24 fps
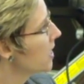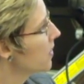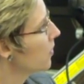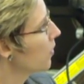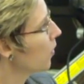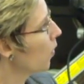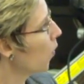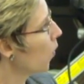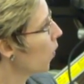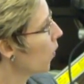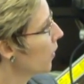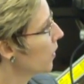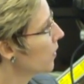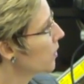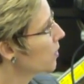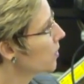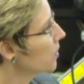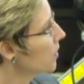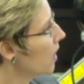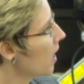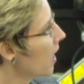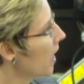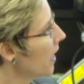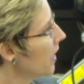the orange
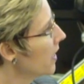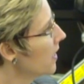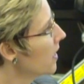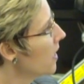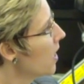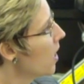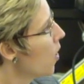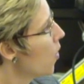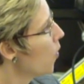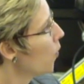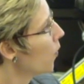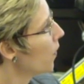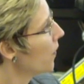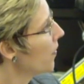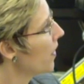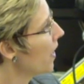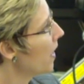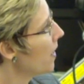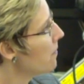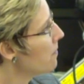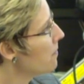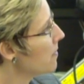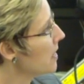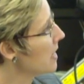line, would
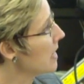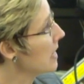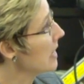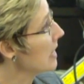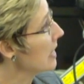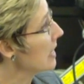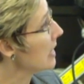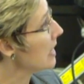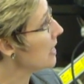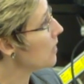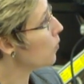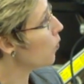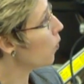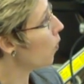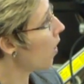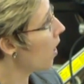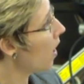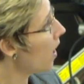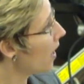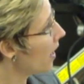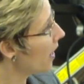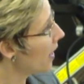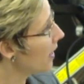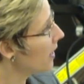then be
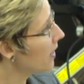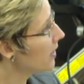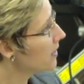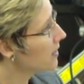Ey